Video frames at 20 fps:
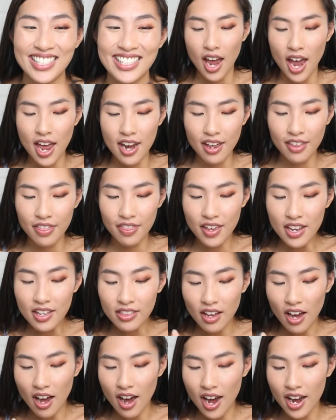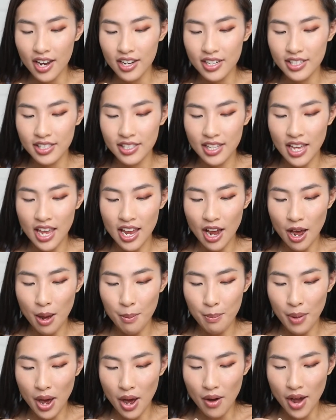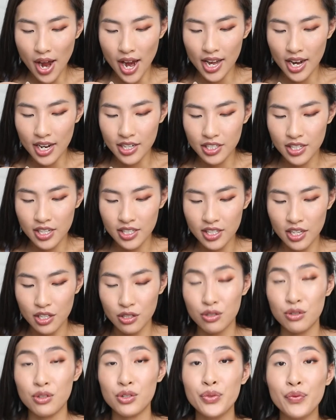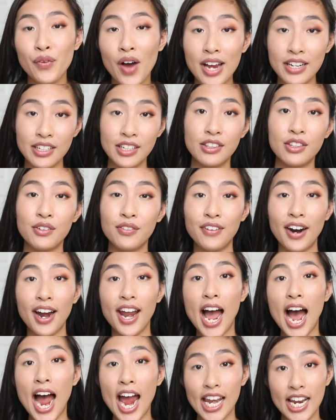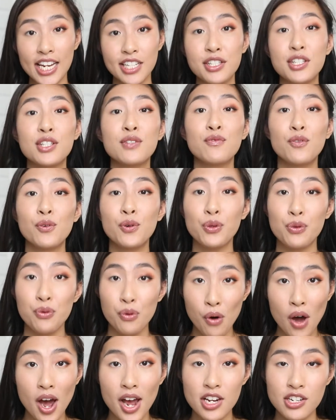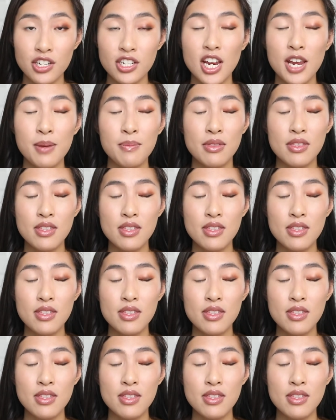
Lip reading: And I think the hardest thing about eyelashes is just finding the right eyelashes for your eye shape.